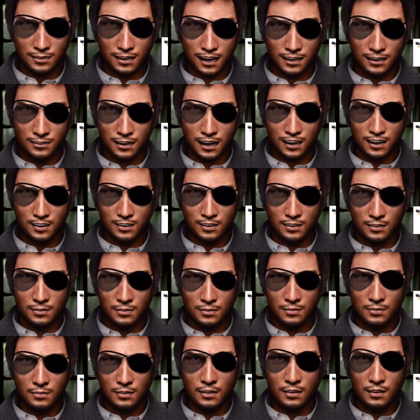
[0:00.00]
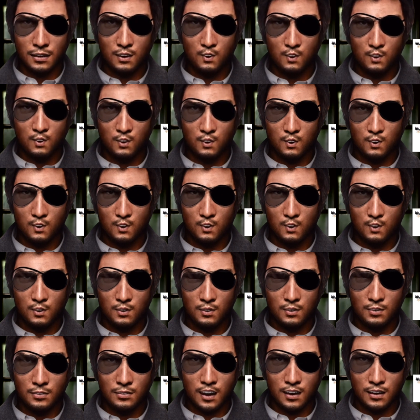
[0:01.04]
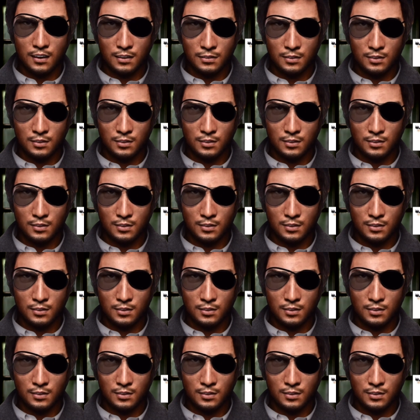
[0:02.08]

I remember nearly a year ago